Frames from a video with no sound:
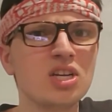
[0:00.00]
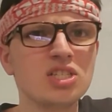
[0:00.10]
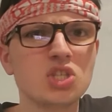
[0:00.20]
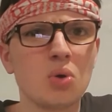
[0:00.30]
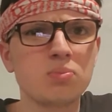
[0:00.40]

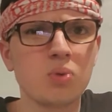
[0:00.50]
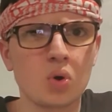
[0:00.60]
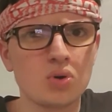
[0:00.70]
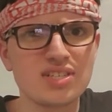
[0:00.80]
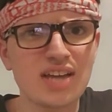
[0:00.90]
So
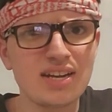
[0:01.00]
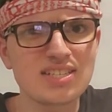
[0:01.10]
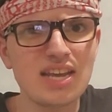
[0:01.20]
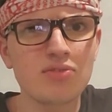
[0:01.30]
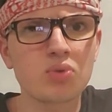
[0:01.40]
her deciding
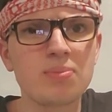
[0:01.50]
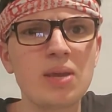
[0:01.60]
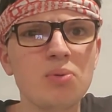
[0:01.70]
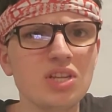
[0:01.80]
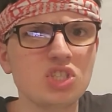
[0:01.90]
to save 3
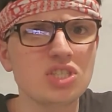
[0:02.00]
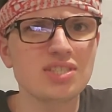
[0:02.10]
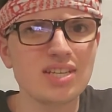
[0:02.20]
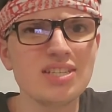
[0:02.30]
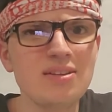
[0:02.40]
people, it
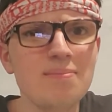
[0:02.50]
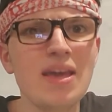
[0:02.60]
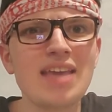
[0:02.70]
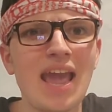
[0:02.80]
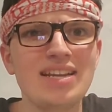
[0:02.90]
just doesn't
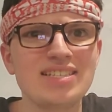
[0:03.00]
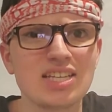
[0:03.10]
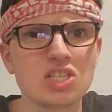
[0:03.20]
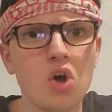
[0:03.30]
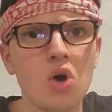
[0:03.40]
make any
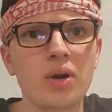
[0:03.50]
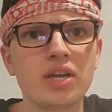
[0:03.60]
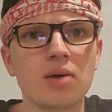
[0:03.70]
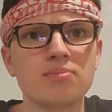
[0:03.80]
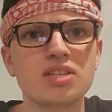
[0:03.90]
sense at all when
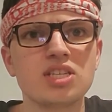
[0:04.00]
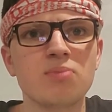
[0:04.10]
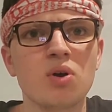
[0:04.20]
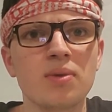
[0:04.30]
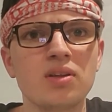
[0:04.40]
it comes to this
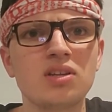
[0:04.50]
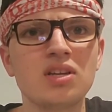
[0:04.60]
moment.